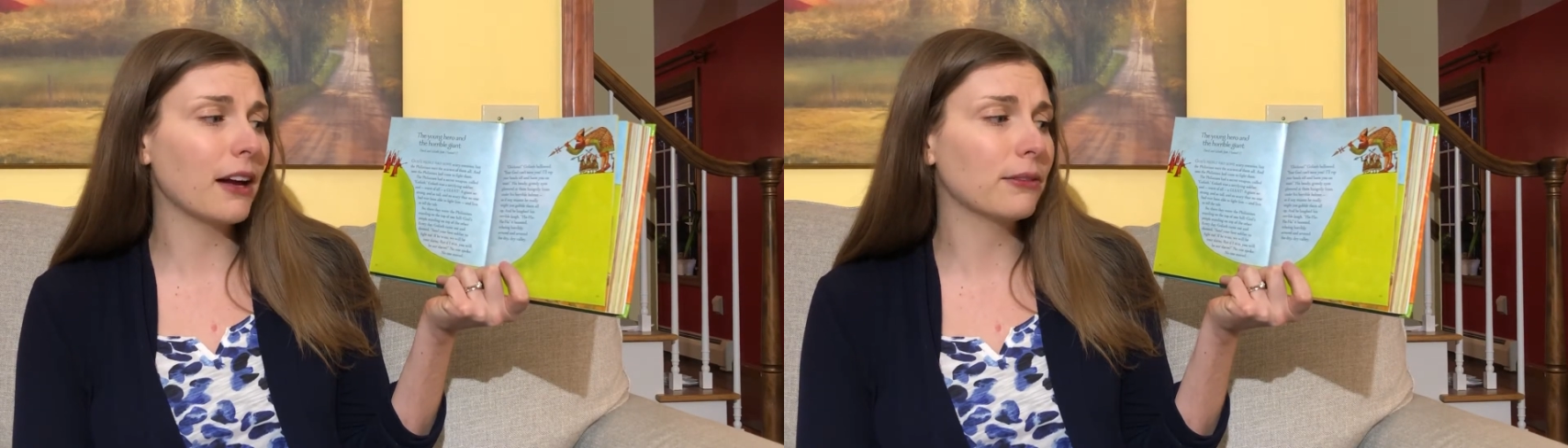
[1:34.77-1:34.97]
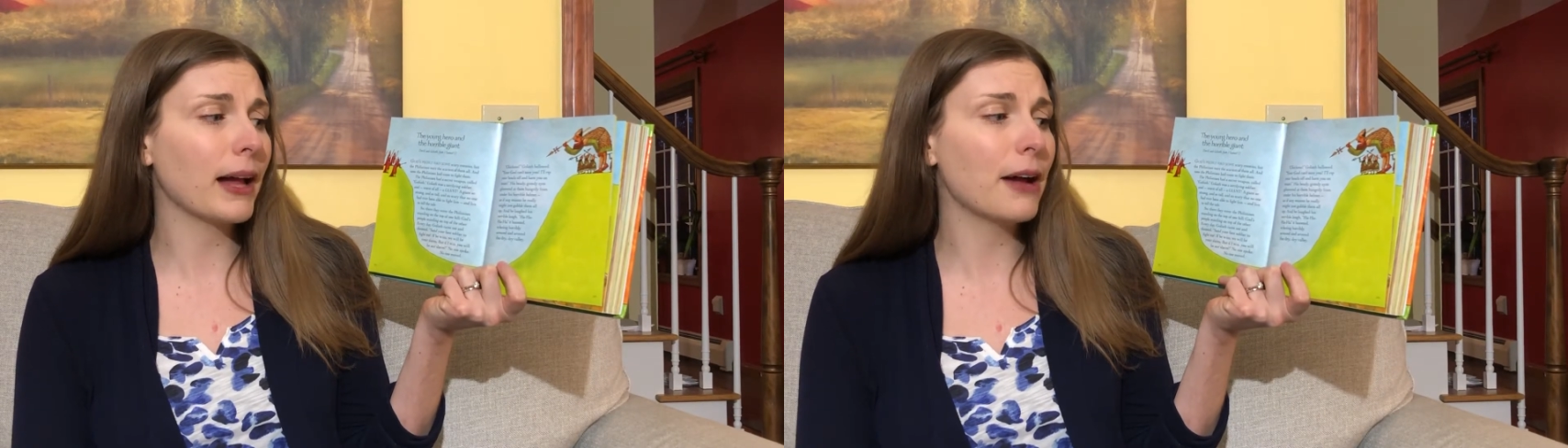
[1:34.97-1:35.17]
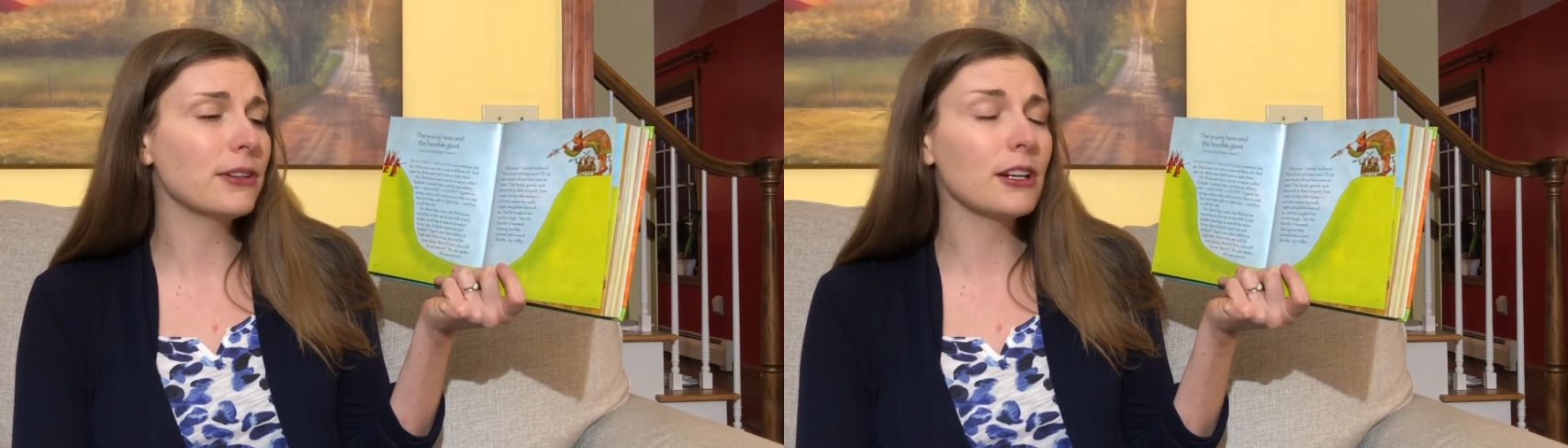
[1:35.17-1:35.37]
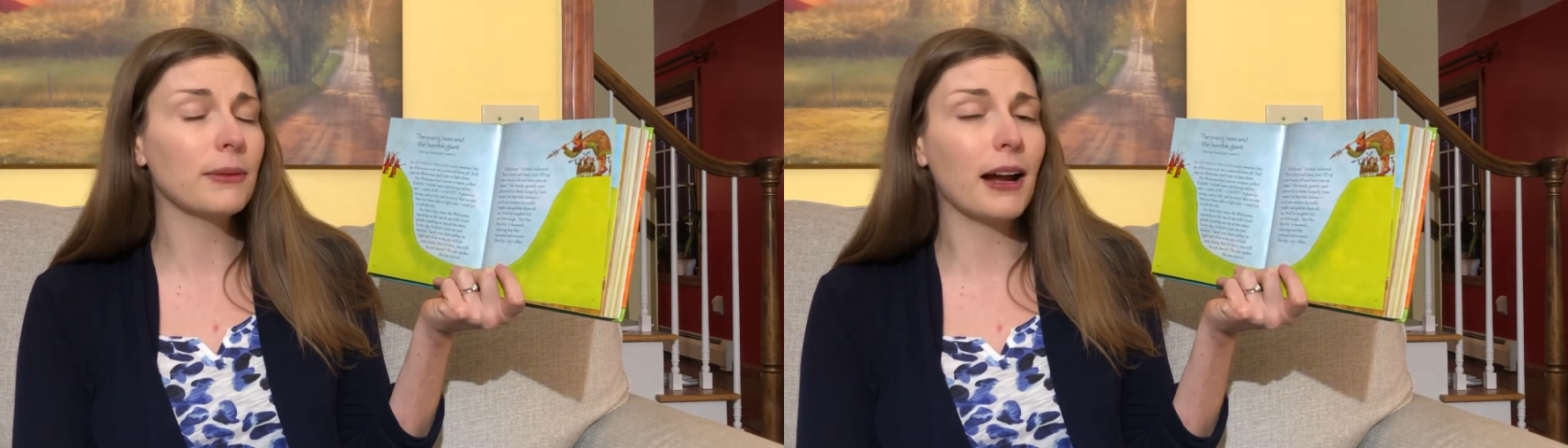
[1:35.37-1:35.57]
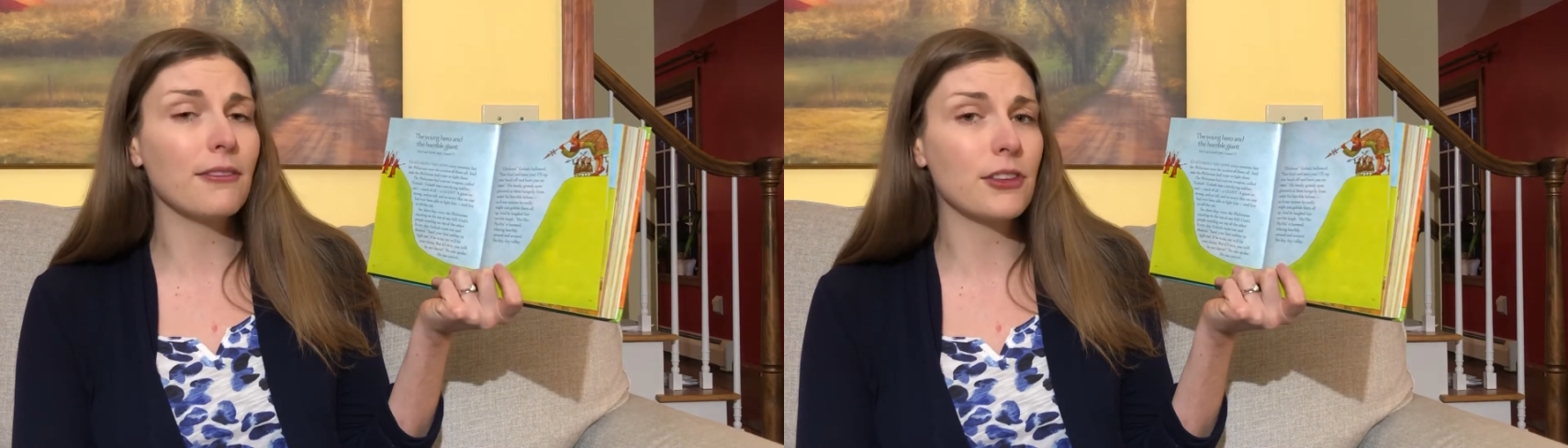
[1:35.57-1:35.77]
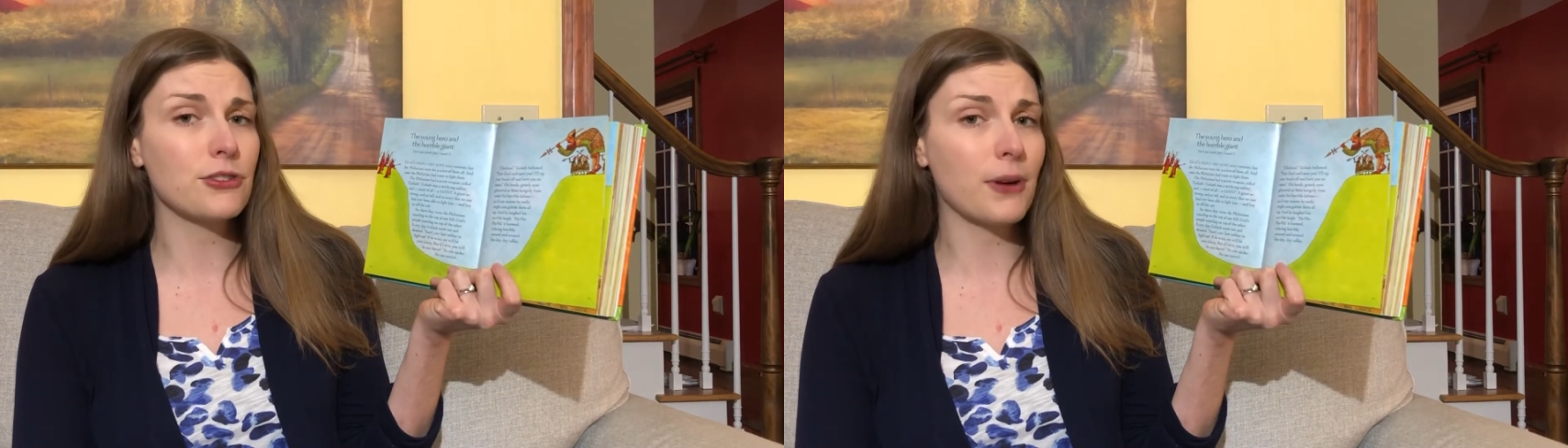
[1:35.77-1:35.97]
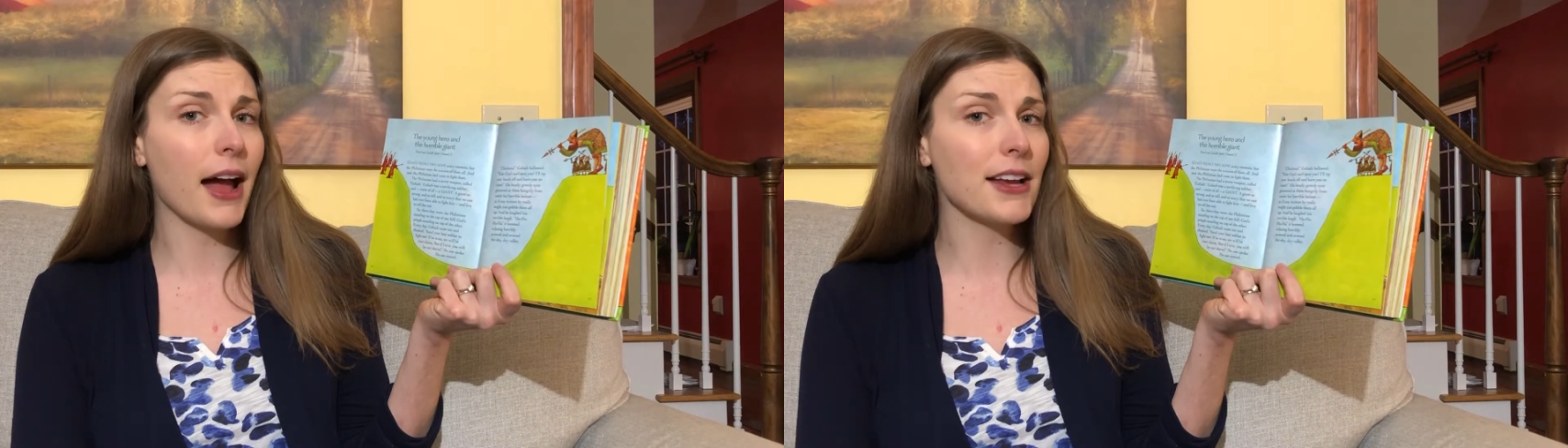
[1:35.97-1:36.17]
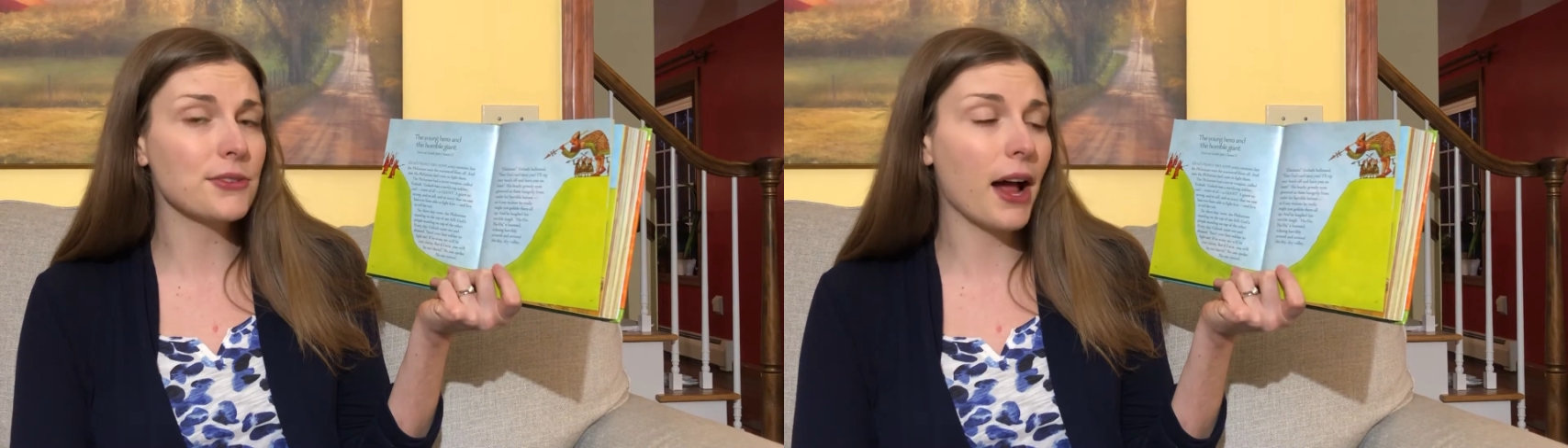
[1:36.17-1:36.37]
around and around the
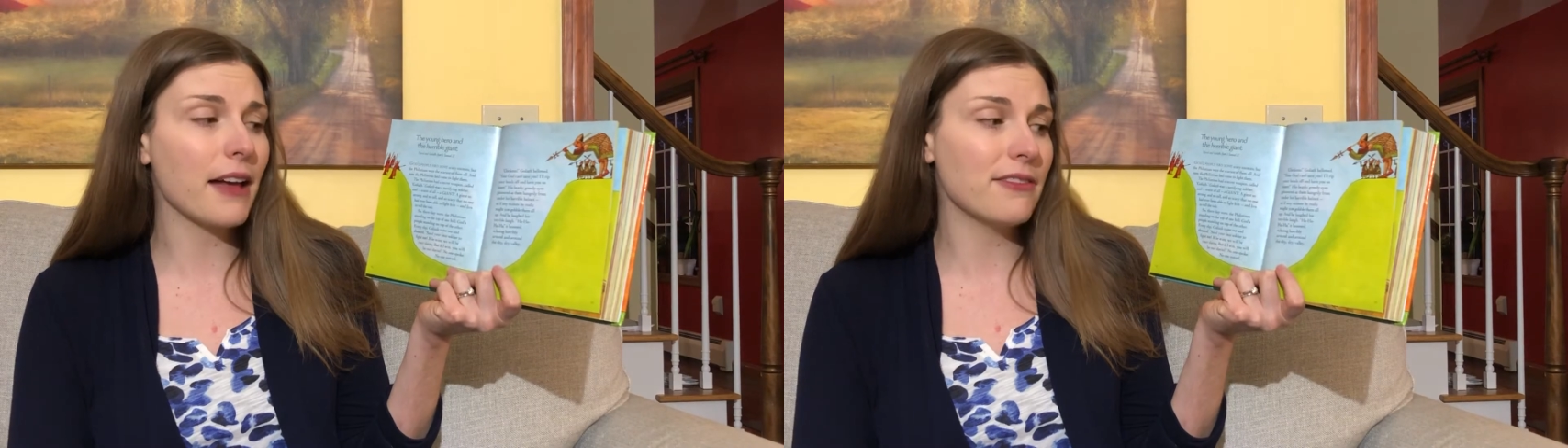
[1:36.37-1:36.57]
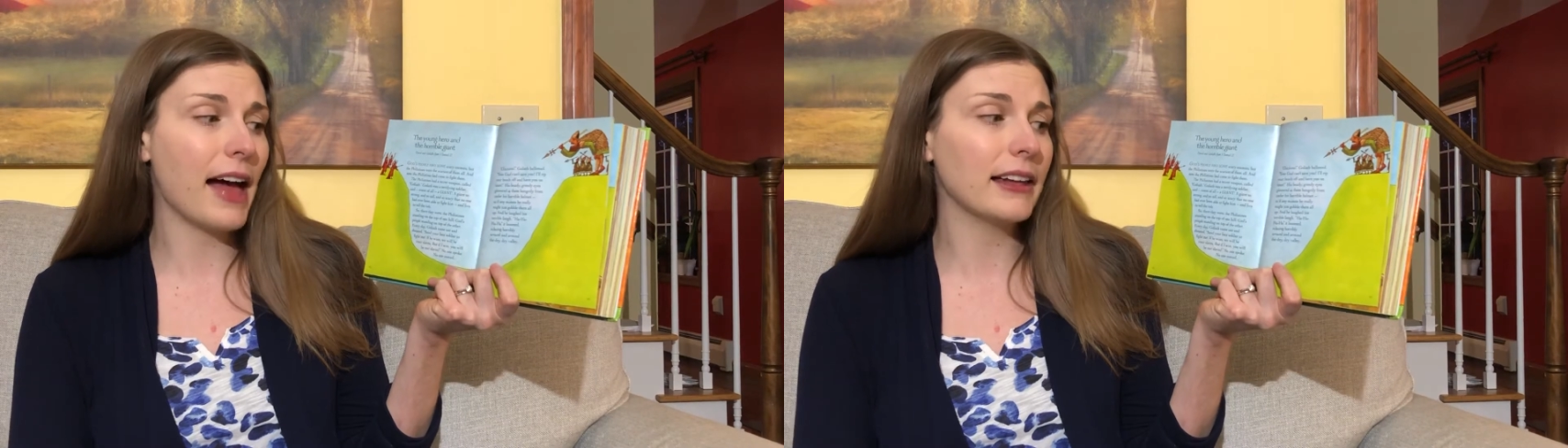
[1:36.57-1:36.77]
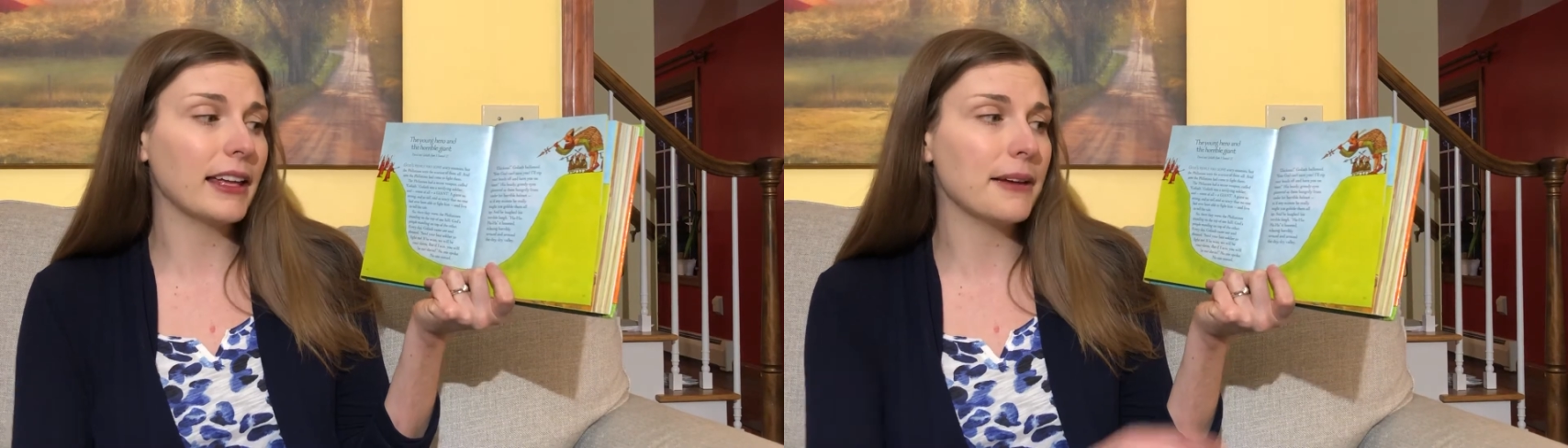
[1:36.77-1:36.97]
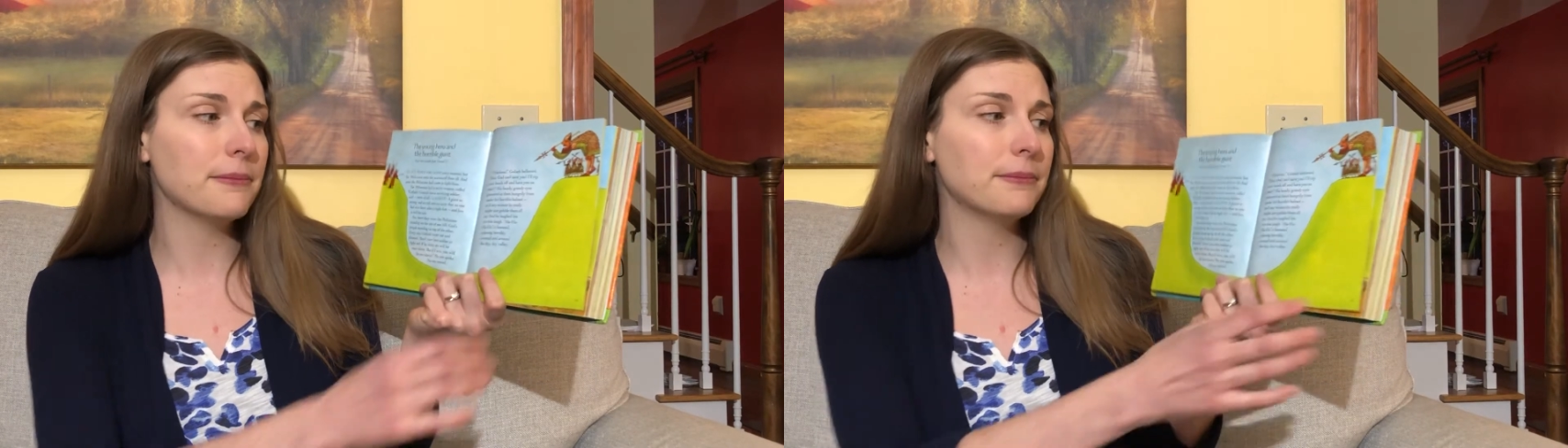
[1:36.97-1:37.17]
dry valley.